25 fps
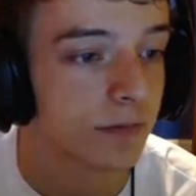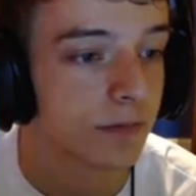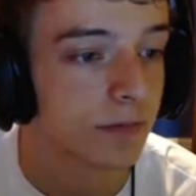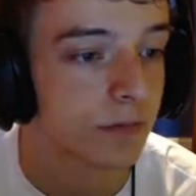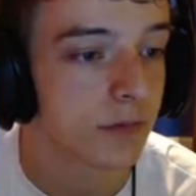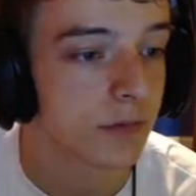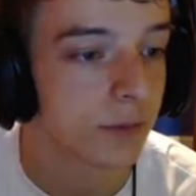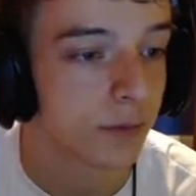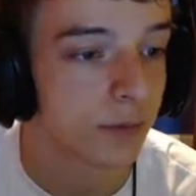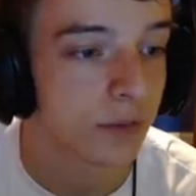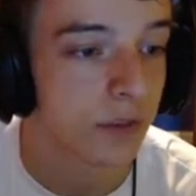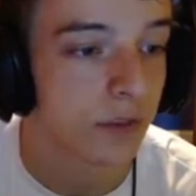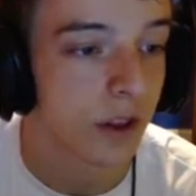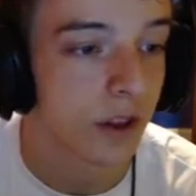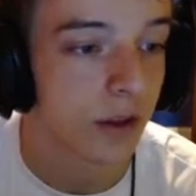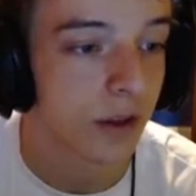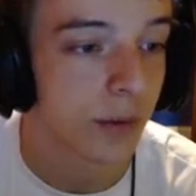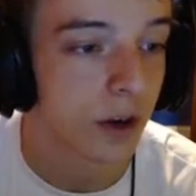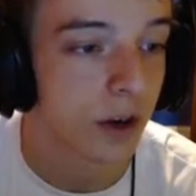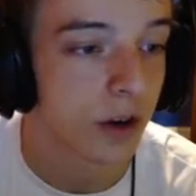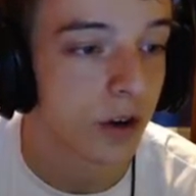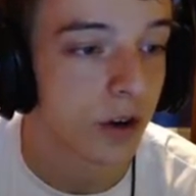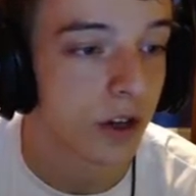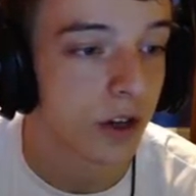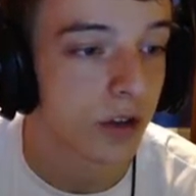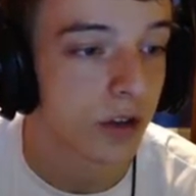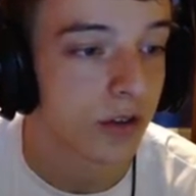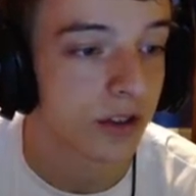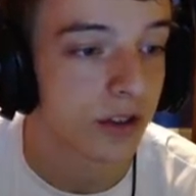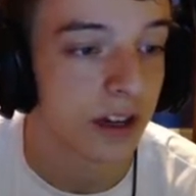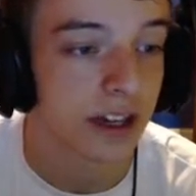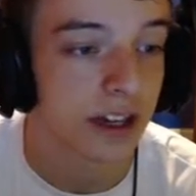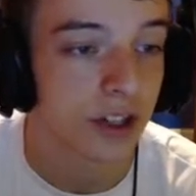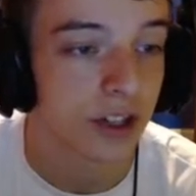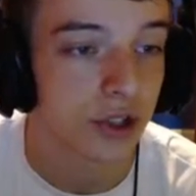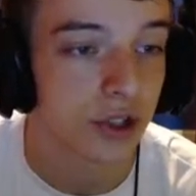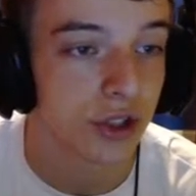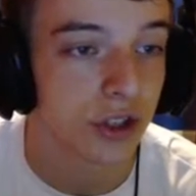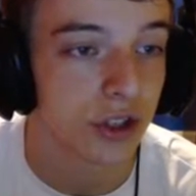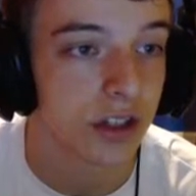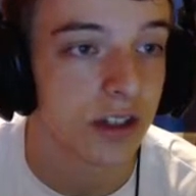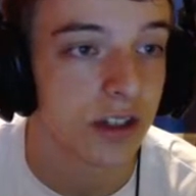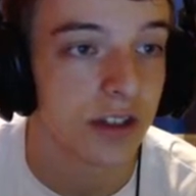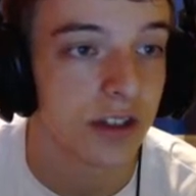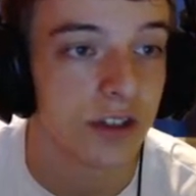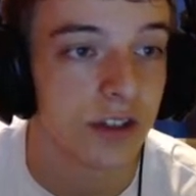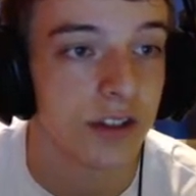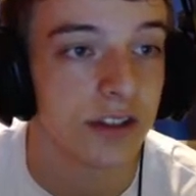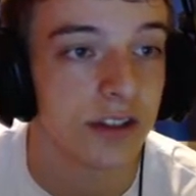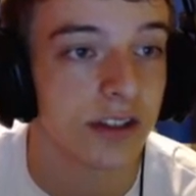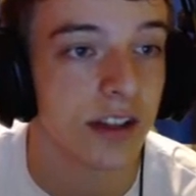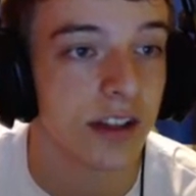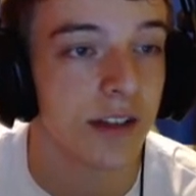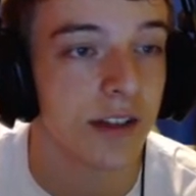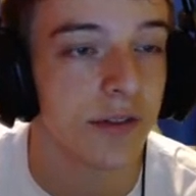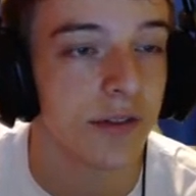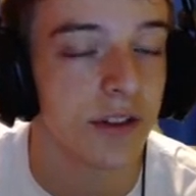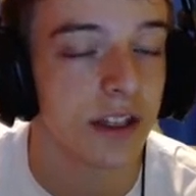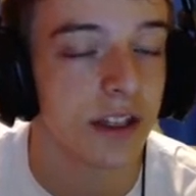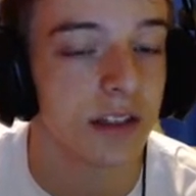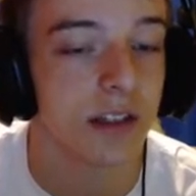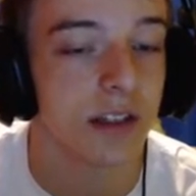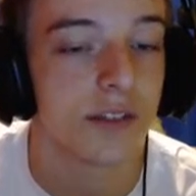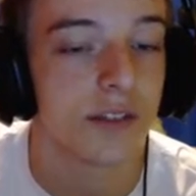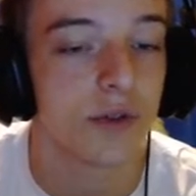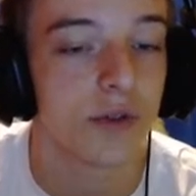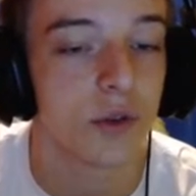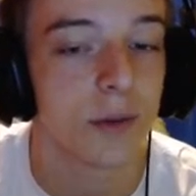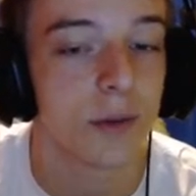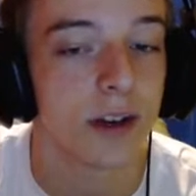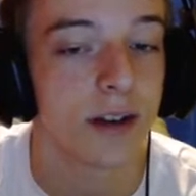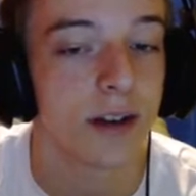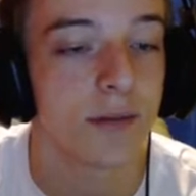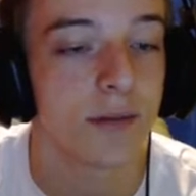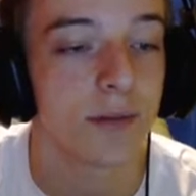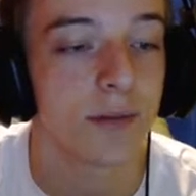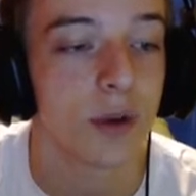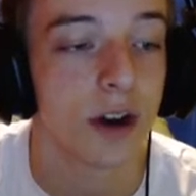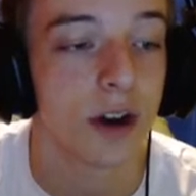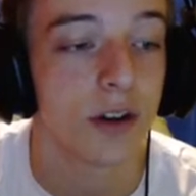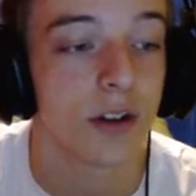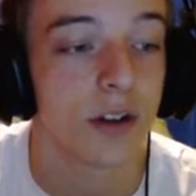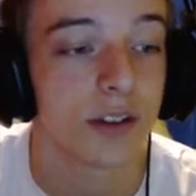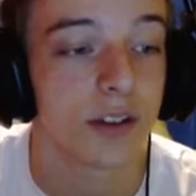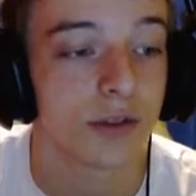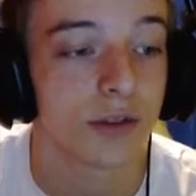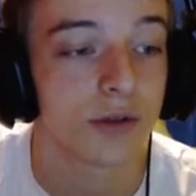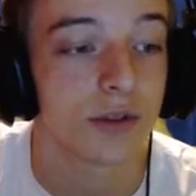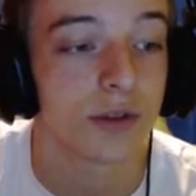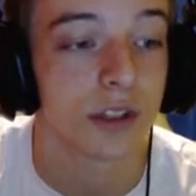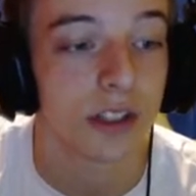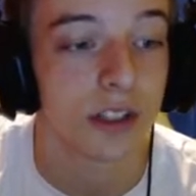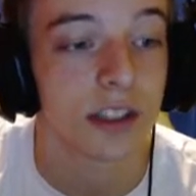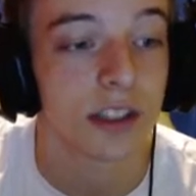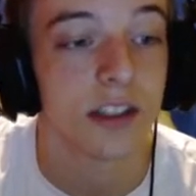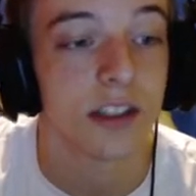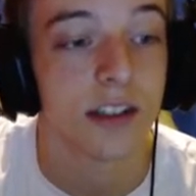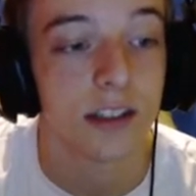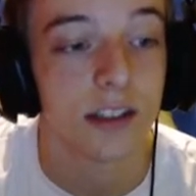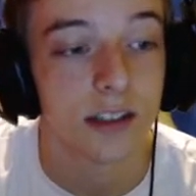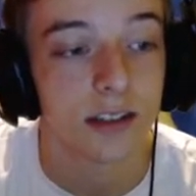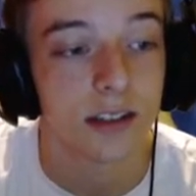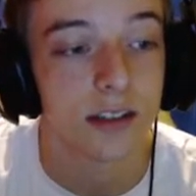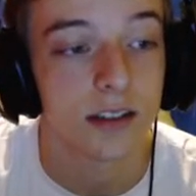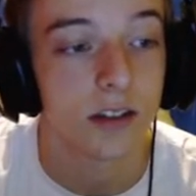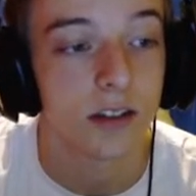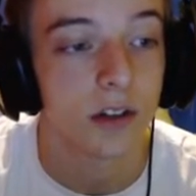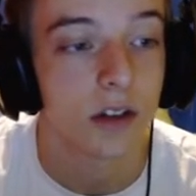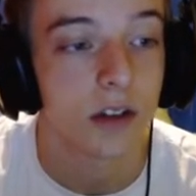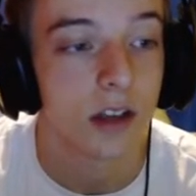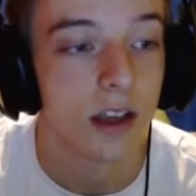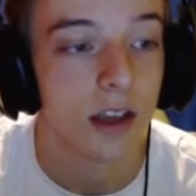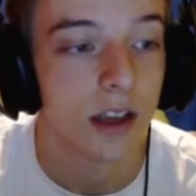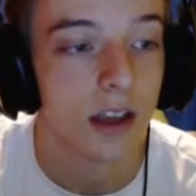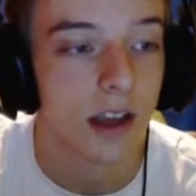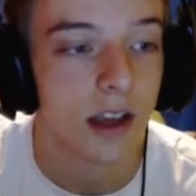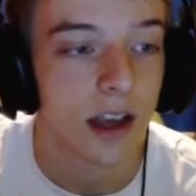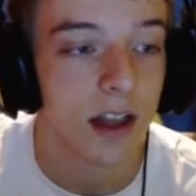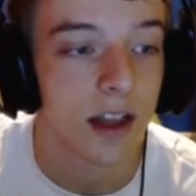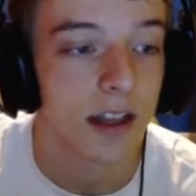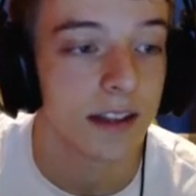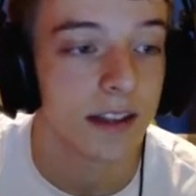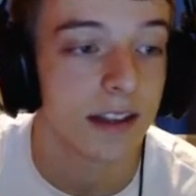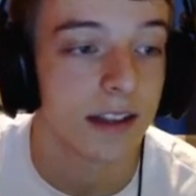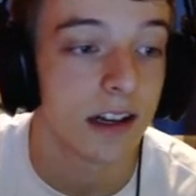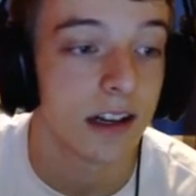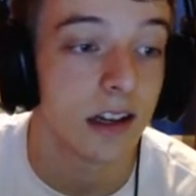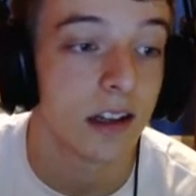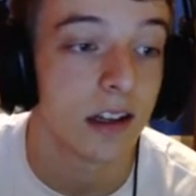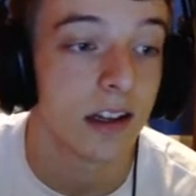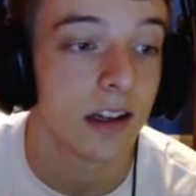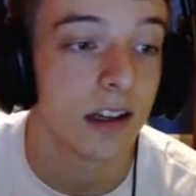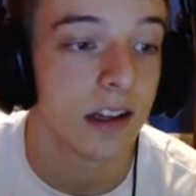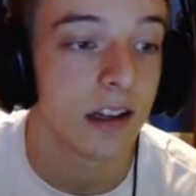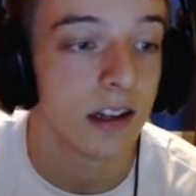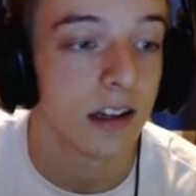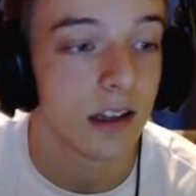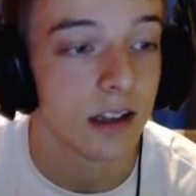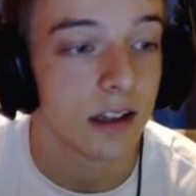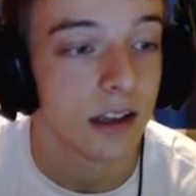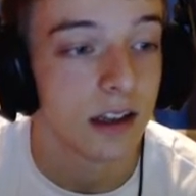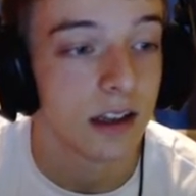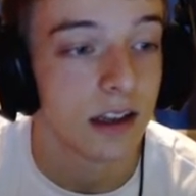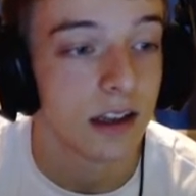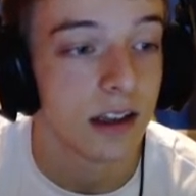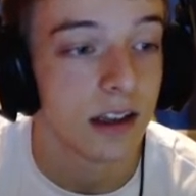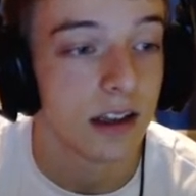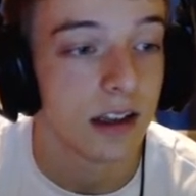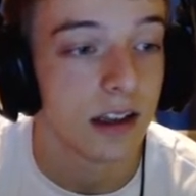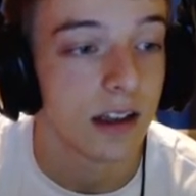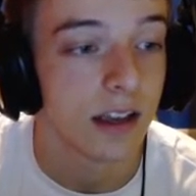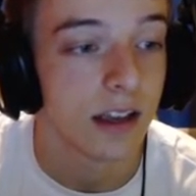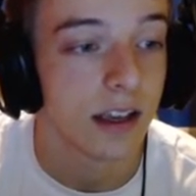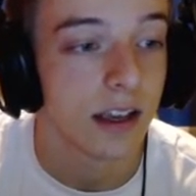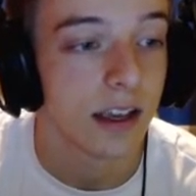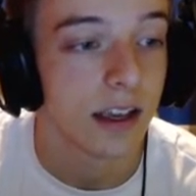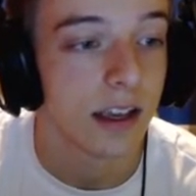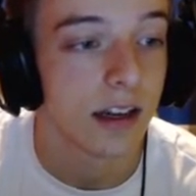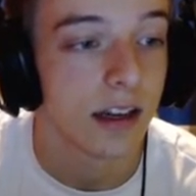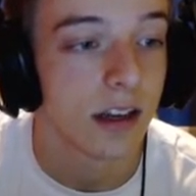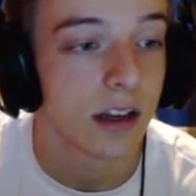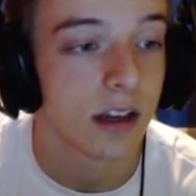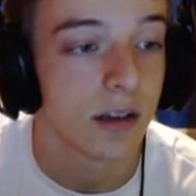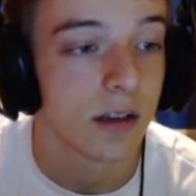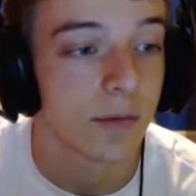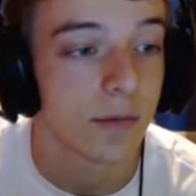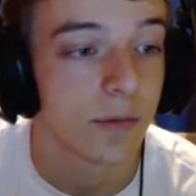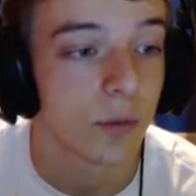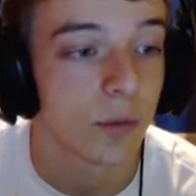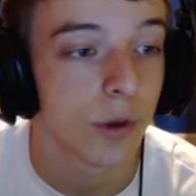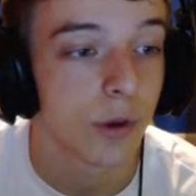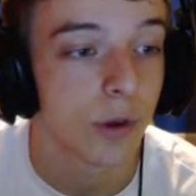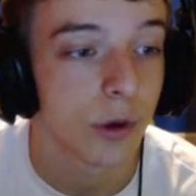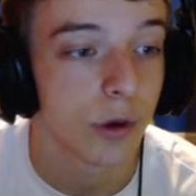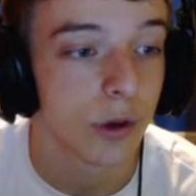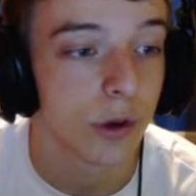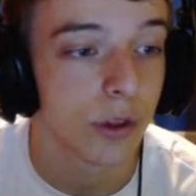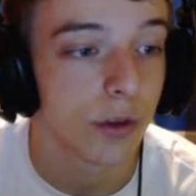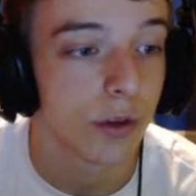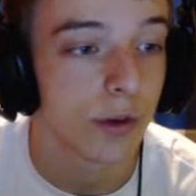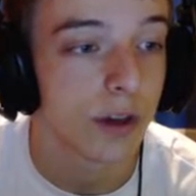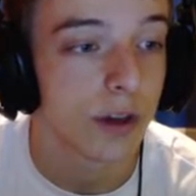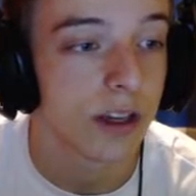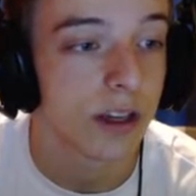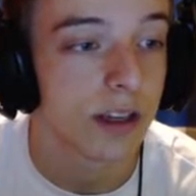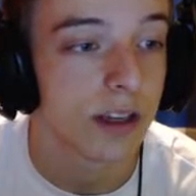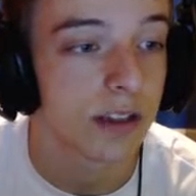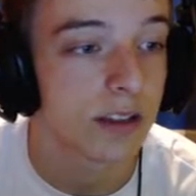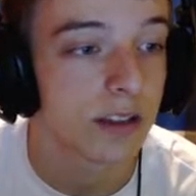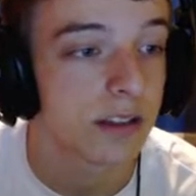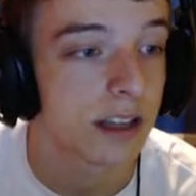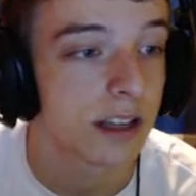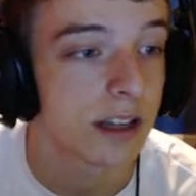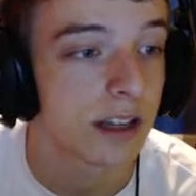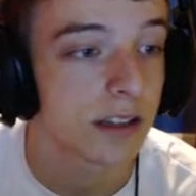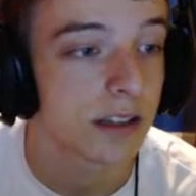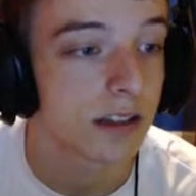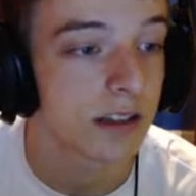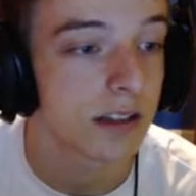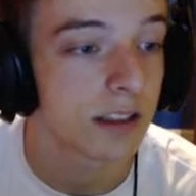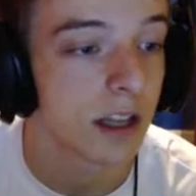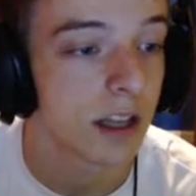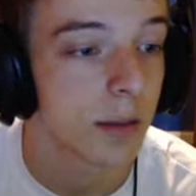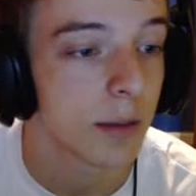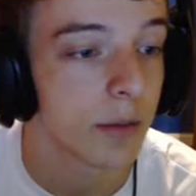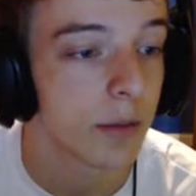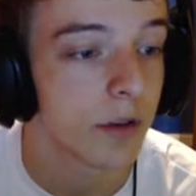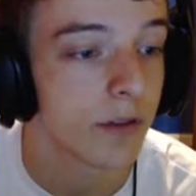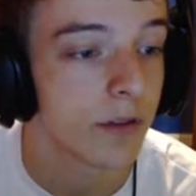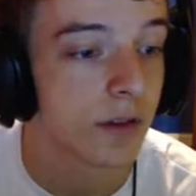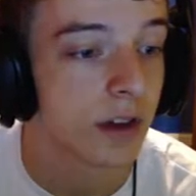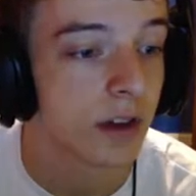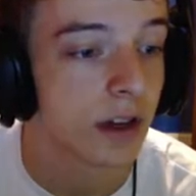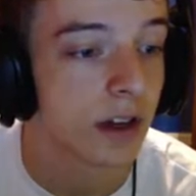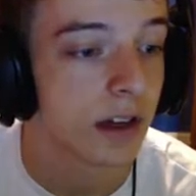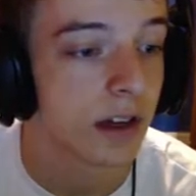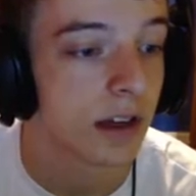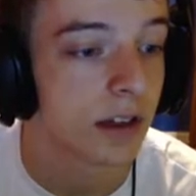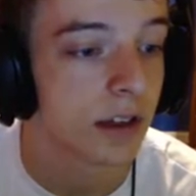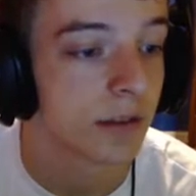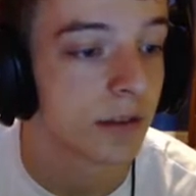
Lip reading: another priority user, Ice Shard. It's just, I feel like League format priority is really key, so I like that a lot. And with Earthquake stacked on top of